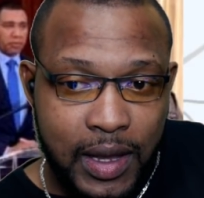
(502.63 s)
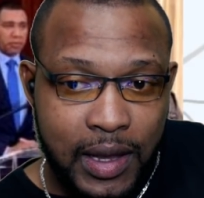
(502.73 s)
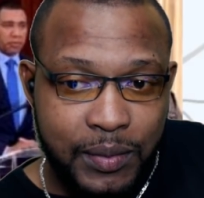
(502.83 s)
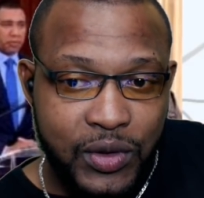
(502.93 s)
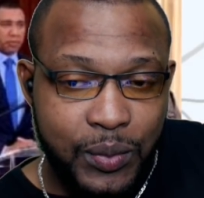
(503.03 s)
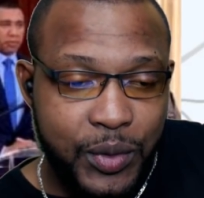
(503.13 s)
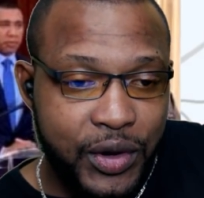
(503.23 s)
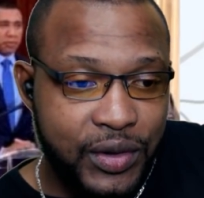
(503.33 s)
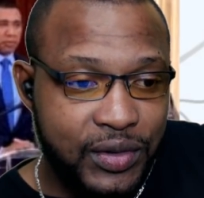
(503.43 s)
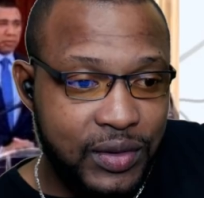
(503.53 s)
some
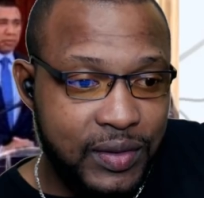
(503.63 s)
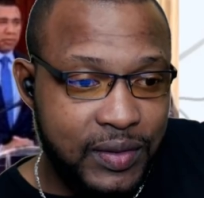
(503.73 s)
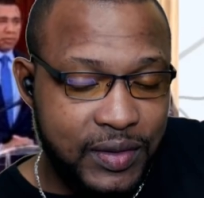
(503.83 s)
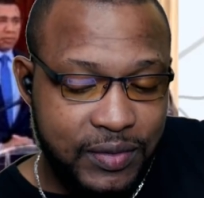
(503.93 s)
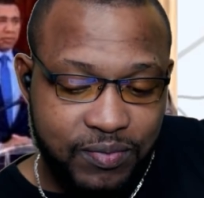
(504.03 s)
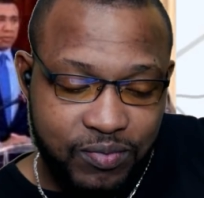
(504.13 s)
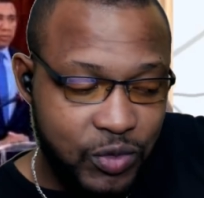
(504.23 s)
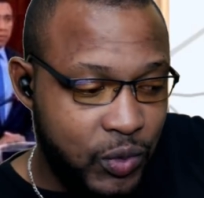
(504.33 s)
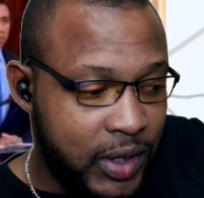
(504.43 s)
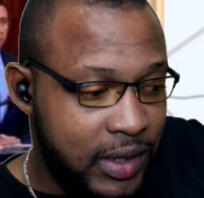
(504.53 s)
persons
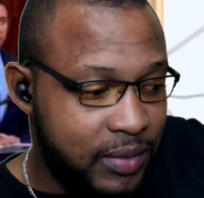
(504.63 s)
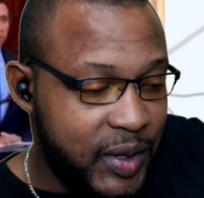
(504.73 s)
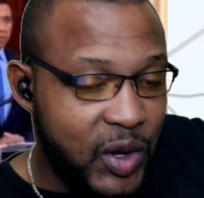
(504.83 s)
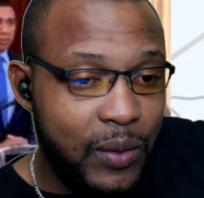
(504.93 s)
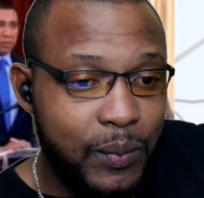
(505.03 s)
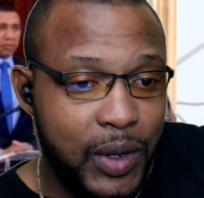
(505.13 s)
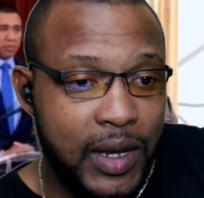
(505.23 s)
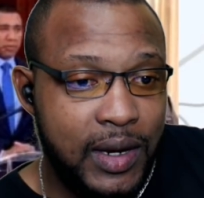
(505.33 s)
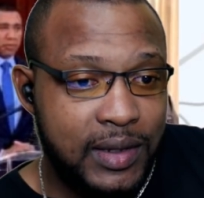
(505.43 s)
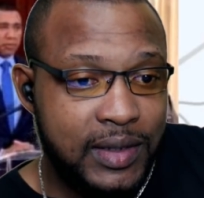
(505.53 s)
will be
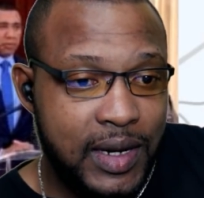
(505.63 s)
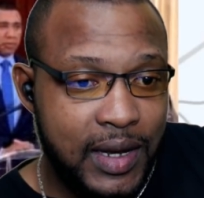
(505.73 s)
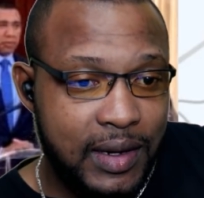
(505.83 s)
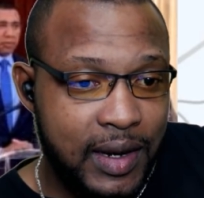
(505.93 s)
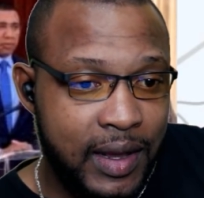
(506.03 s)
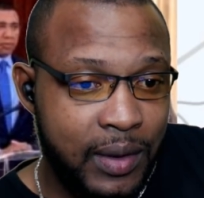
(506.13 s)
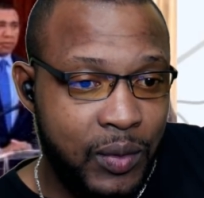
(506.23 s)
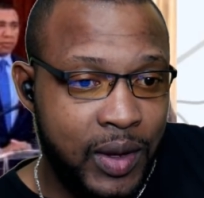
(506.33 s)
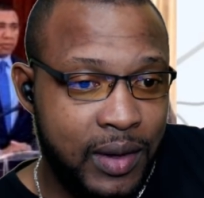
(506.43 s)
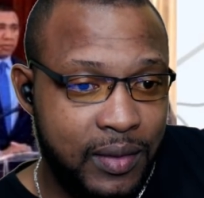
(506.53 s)
complaining so that they
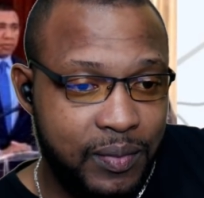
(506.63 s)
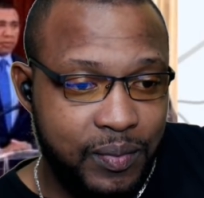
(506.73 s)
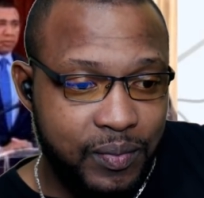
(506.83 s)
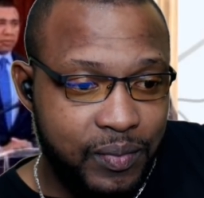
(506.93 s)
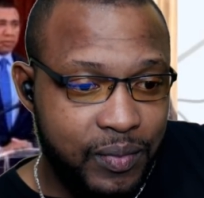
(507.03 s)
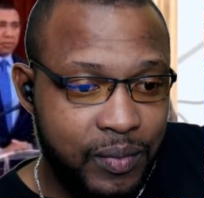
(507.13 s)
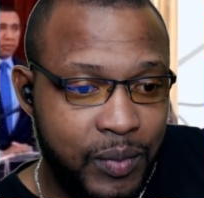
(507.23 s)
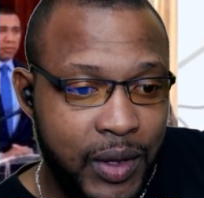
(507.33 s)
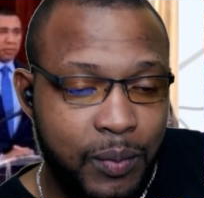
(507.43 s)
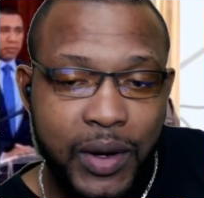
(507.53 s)
will
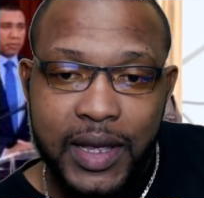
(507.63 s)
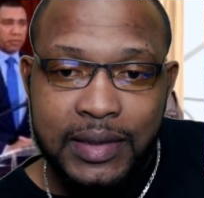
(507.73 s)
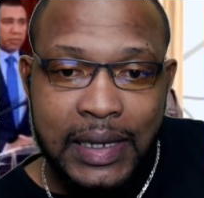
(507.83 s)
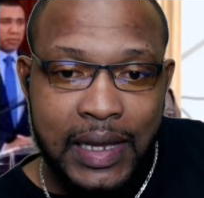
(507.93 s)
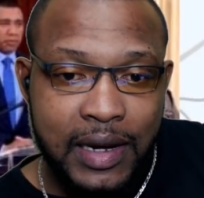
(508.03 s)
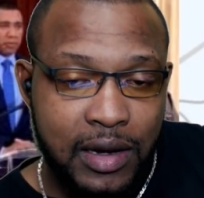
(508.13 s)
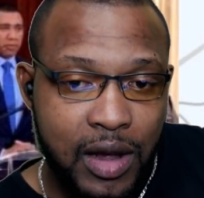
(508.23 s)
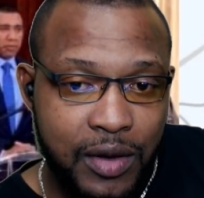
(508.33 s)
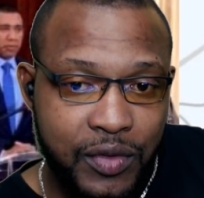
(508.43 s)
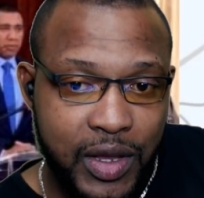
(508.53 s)
be placed at an
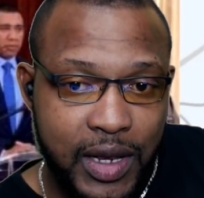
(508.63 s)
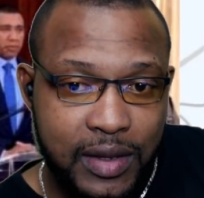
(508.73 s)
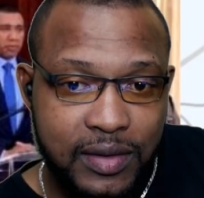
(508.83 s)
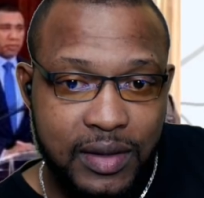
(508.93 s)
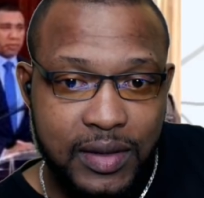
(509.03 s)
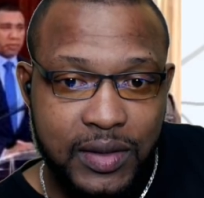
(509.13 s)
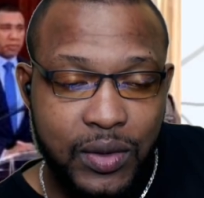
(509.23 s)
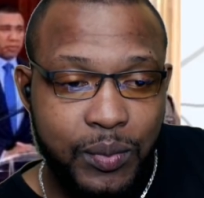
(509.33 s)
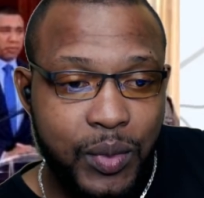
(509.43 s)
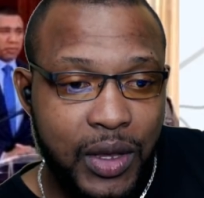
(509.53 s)
inconvenience.
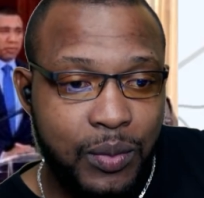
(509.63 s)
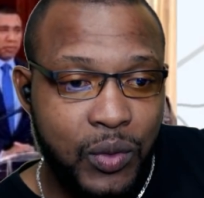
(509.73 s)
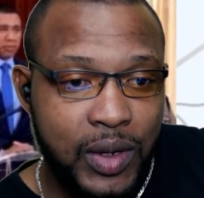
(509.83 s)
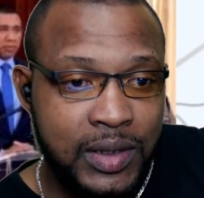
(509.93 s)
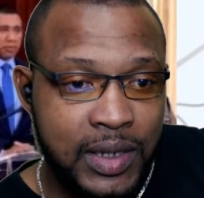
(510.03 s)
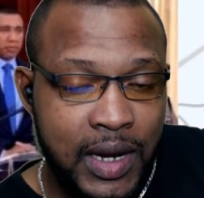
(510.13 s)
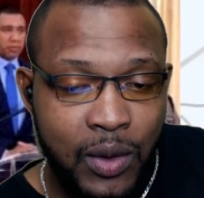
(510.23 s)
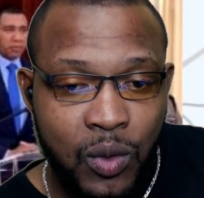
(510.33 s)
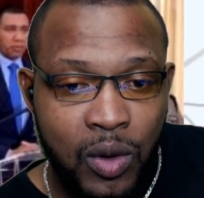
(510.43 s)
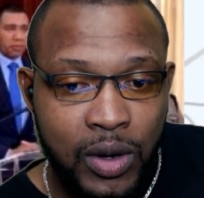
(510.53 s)
Some people will say they
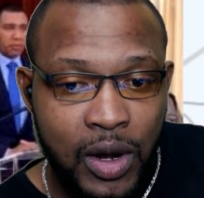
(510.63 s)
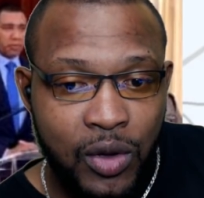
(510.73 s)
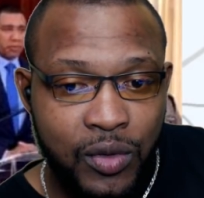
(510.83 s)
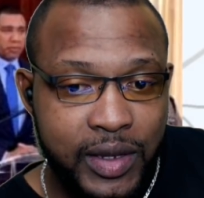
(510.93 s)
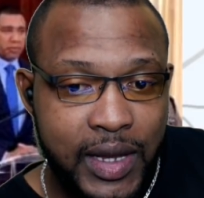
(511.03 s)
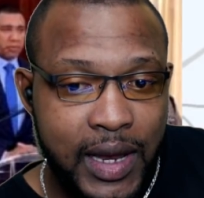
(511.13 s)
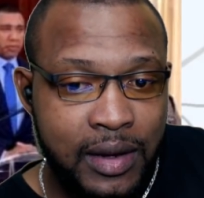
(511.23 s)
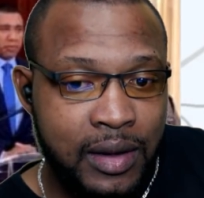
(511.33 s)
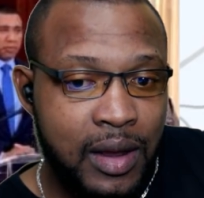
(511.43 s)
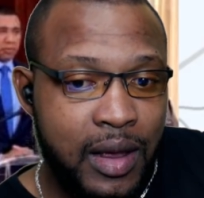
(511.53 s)
love it
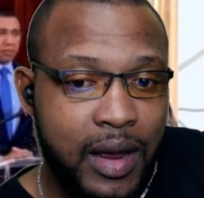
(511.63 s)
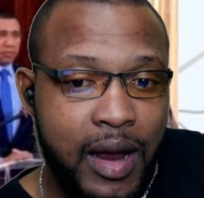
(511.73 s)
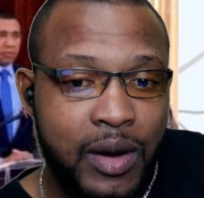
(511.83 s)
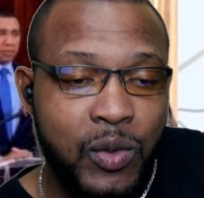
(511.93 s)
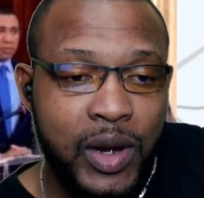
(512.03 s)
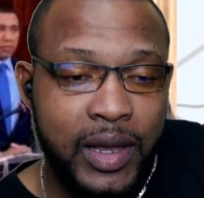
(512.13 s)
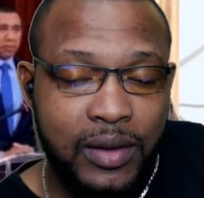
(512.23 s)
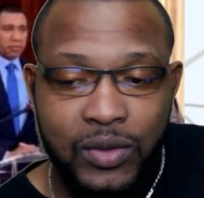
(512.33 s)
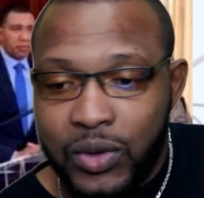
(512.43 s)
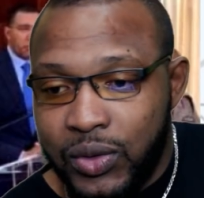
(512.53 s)
and are
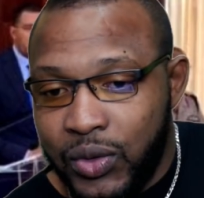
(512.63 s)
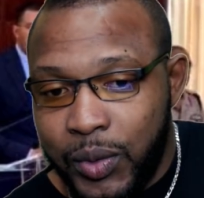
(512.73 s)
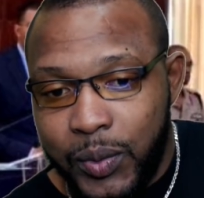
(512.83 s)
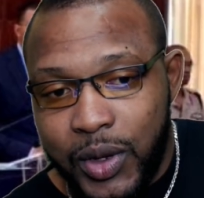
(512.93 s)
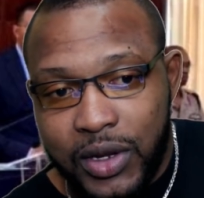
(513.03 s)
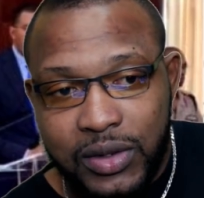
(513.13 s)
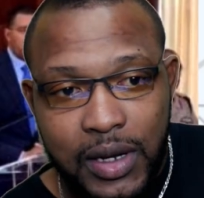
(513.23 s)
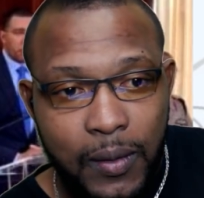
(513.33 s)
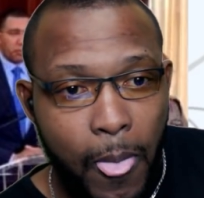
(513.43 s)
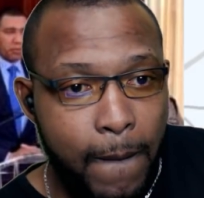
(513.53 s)
willing to be
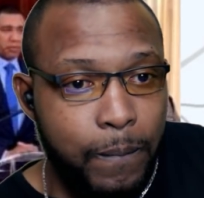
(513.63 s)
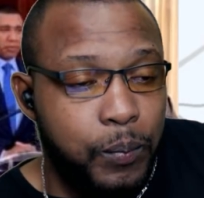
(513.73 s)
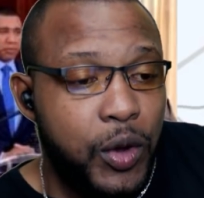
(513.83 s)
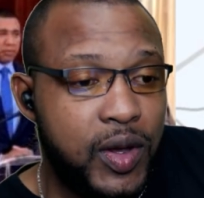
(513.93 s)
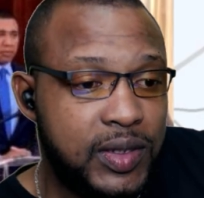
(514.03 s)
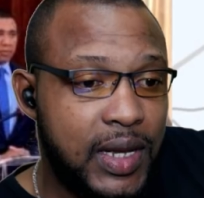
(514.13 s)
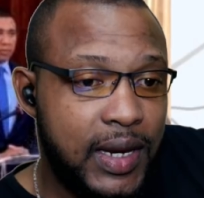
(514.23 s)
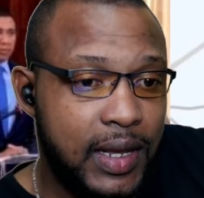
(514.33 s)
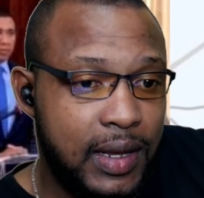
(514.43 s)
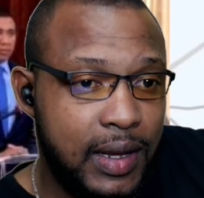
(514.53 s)
patient.
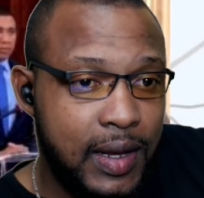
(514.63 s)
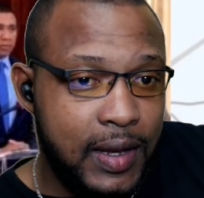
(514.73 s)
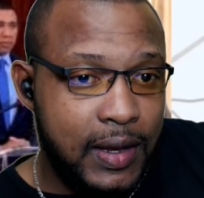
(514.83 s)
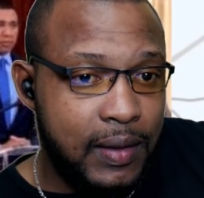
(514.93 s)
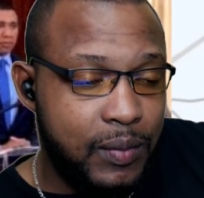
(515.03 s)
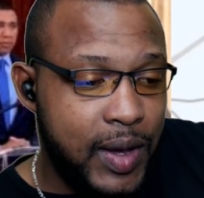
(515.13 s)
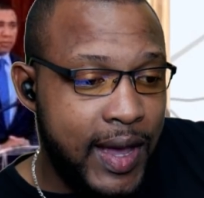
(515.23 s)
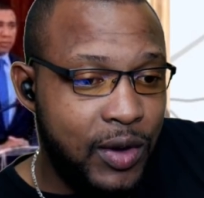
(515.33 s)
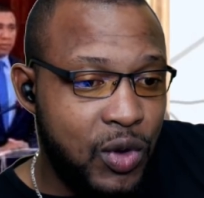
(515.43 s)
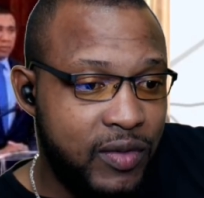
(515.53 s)
Personally,
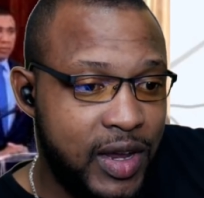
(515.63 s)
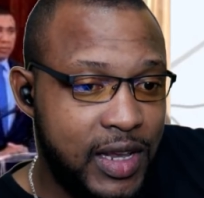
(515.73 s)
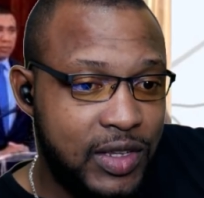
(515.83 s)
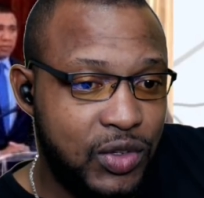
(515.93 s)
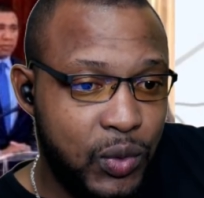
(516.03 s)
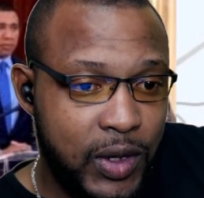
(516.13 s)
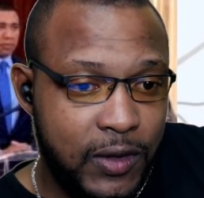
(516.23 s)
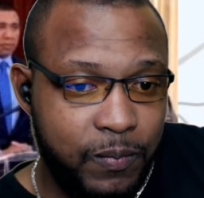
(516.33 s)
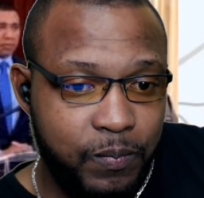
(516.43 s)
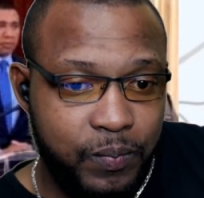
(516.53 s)
I don't have an issue with
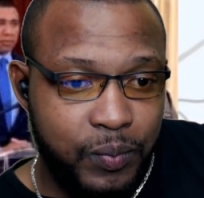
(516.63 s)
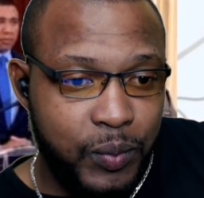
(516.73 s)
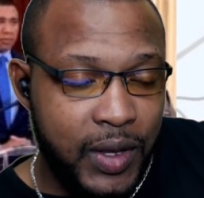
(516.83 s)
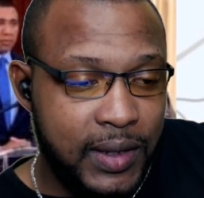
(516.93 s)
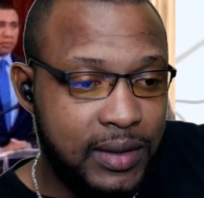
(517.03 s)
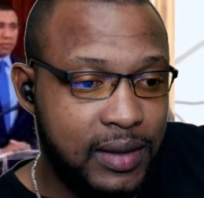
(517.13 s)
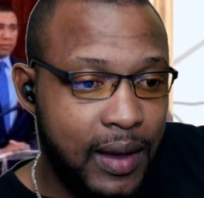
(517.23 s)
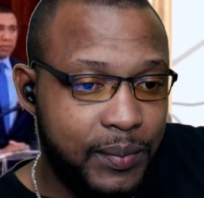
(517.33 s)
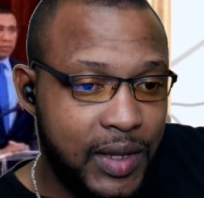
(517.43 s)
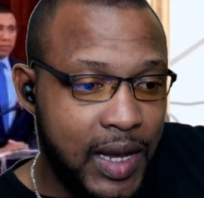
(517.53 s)
being
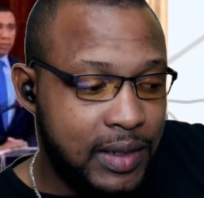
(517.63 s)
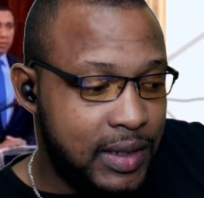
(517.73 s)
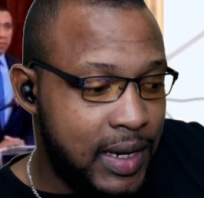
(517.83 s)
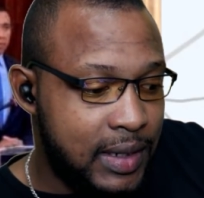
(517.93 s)
stopped and